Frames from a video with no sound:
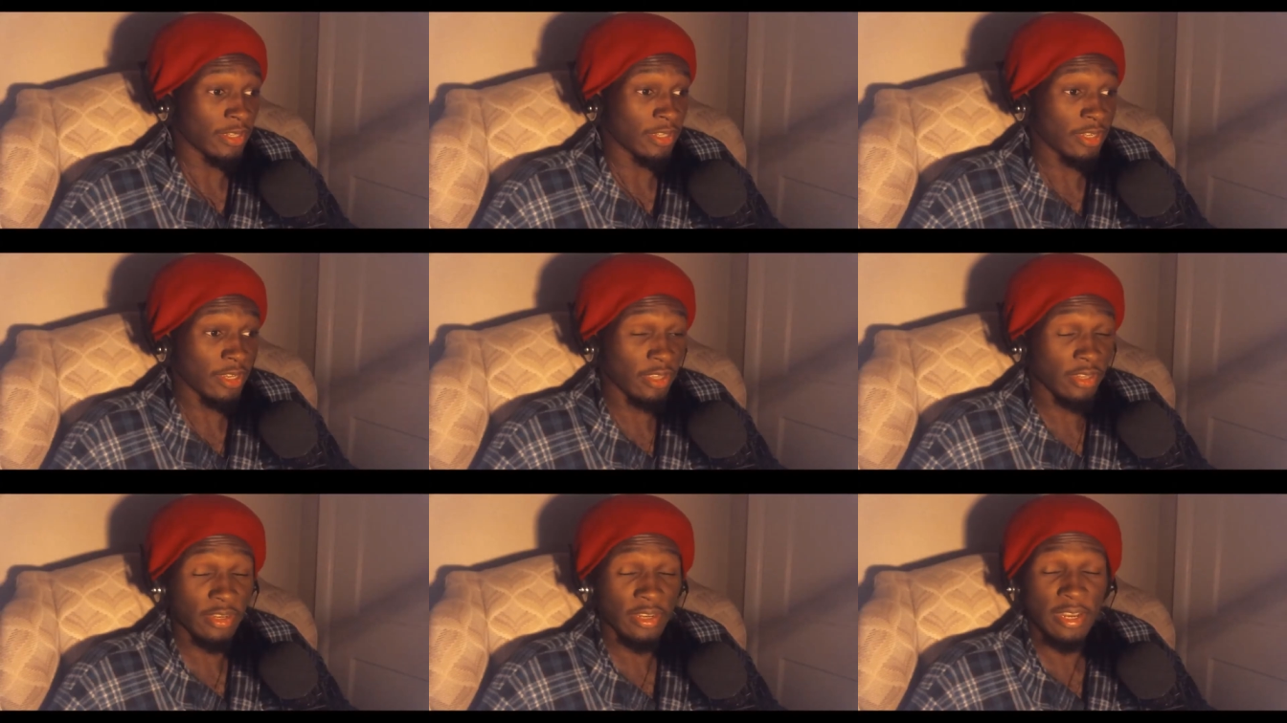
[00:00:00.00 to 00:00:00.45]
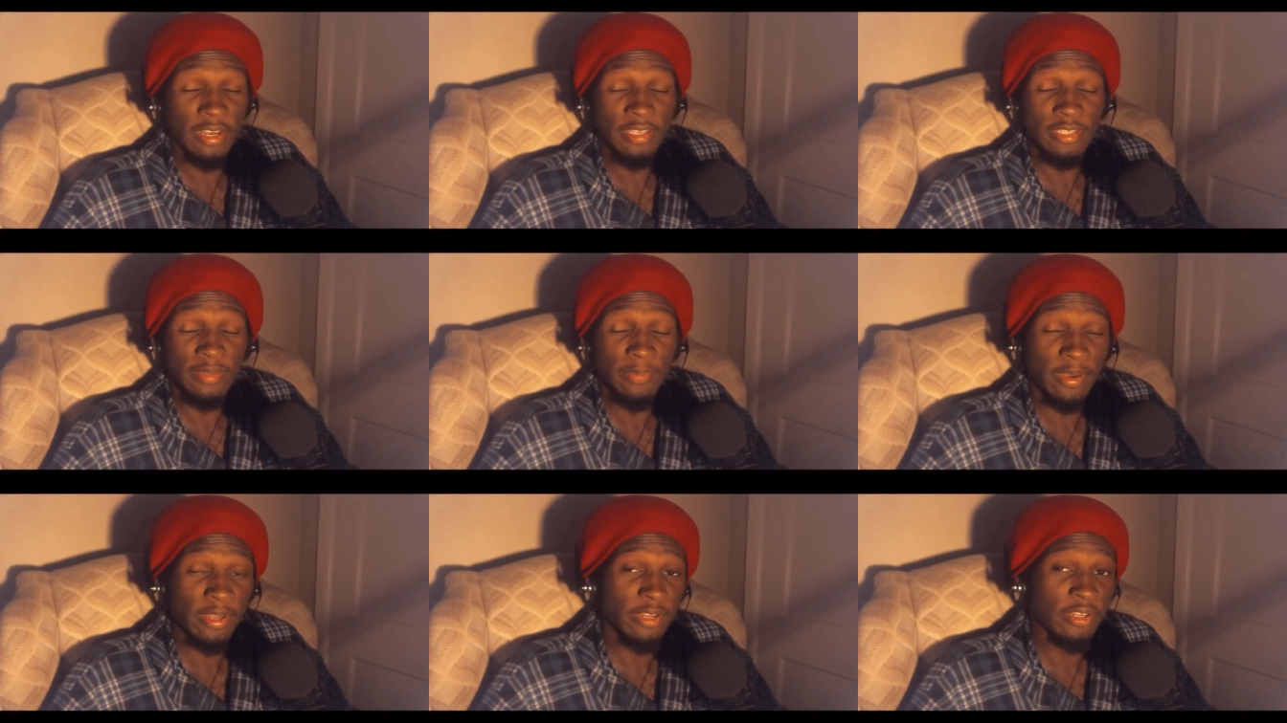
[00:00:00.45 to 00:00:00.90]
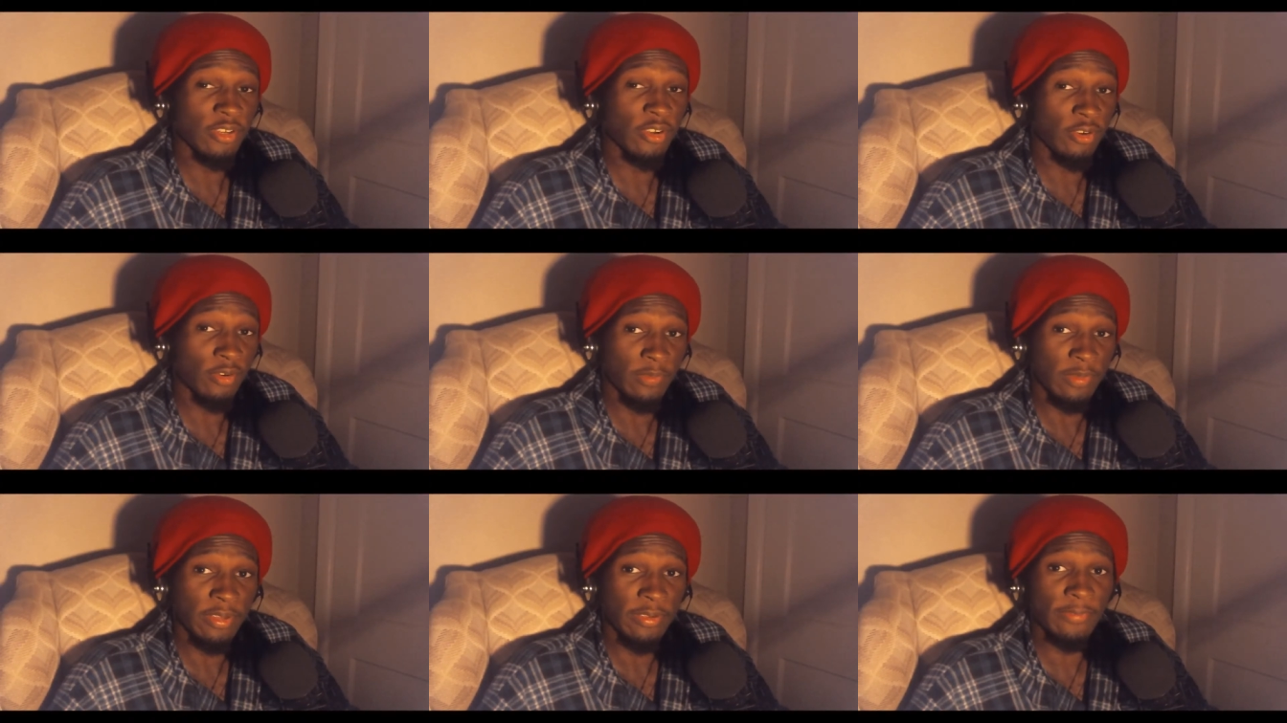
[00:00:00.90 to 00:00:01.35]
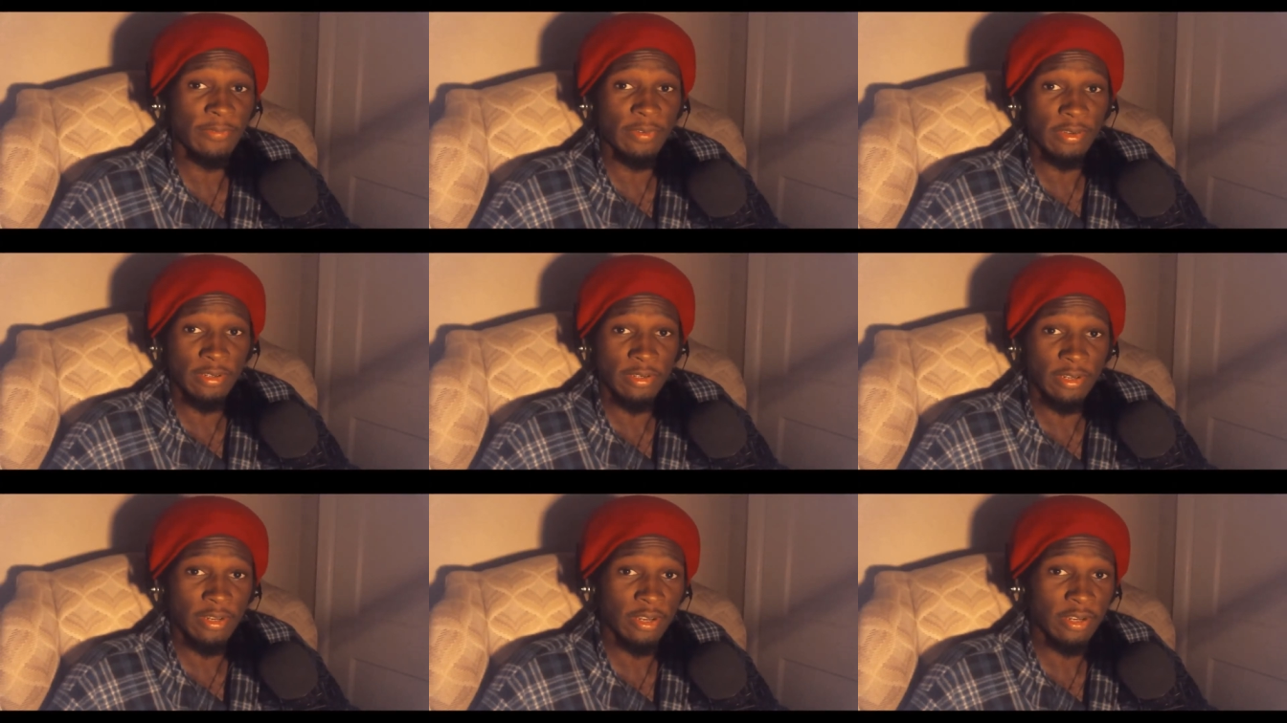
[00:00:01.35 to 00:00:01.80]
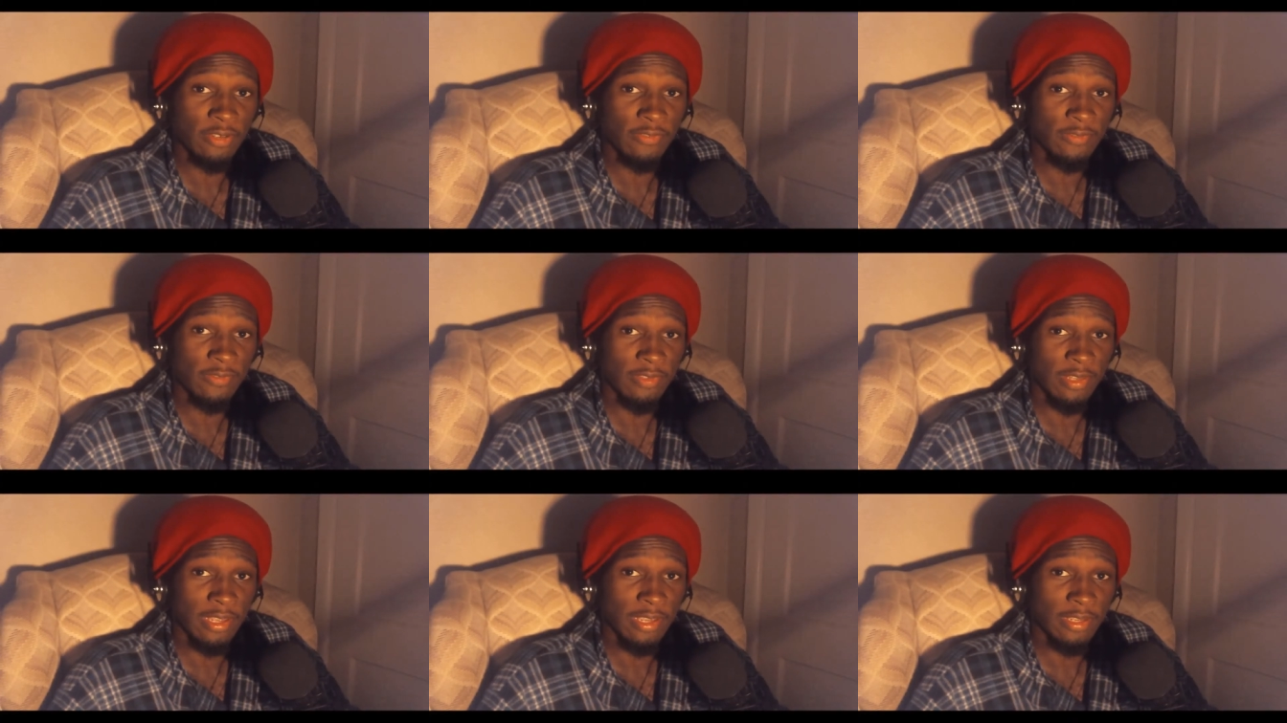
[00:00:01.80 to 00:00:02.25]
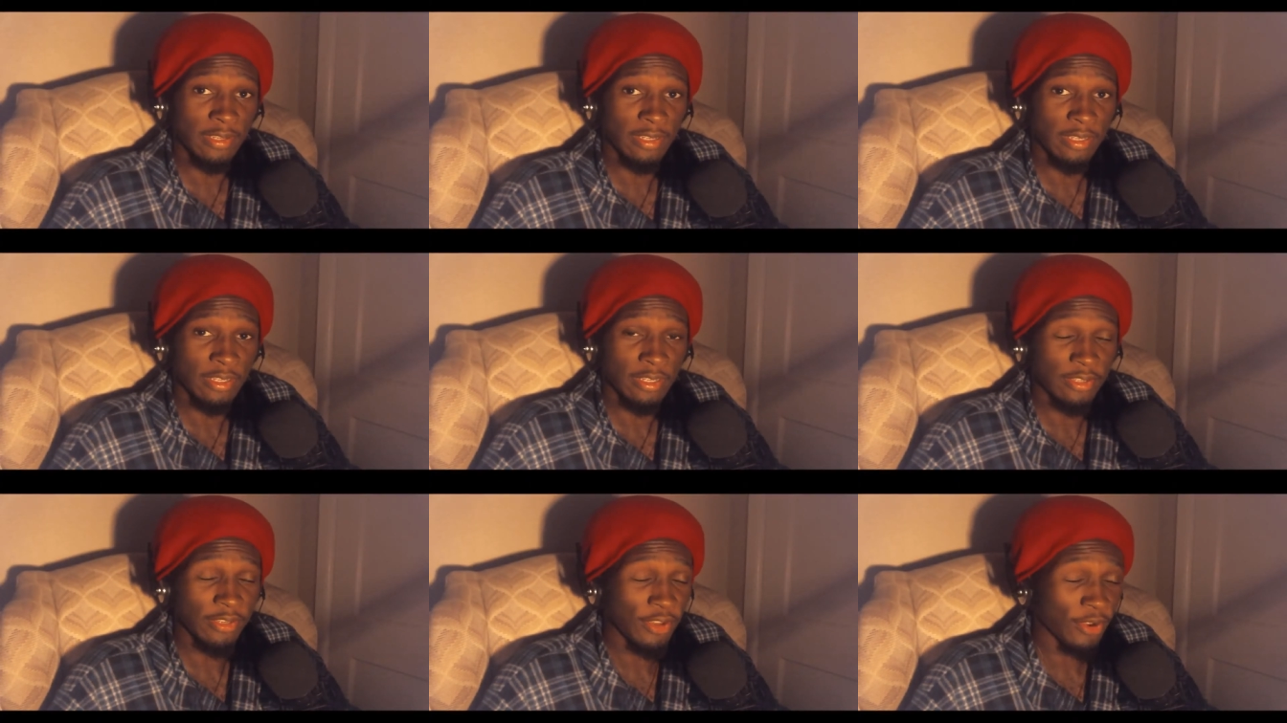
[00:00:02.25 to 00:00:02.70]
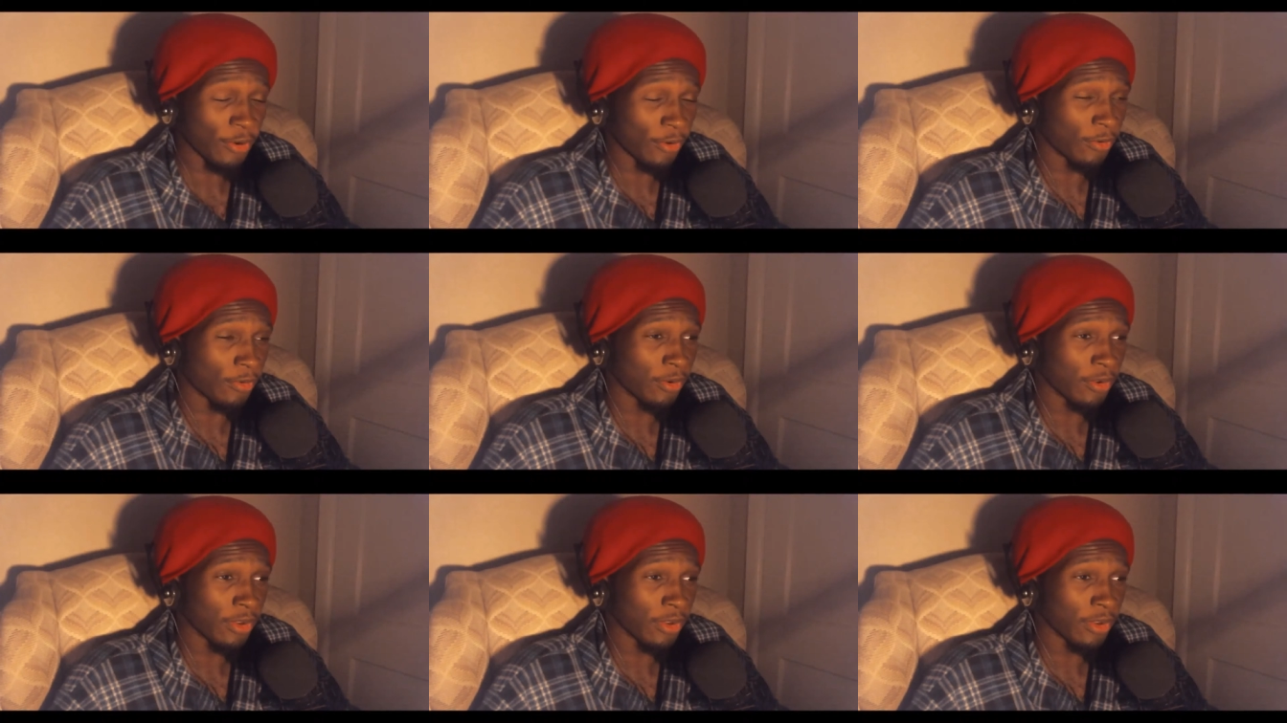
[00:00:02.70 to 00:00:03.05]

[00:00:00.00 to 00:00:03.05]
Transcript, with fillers: the other day, somebody told me a friend of theirs was like, yo,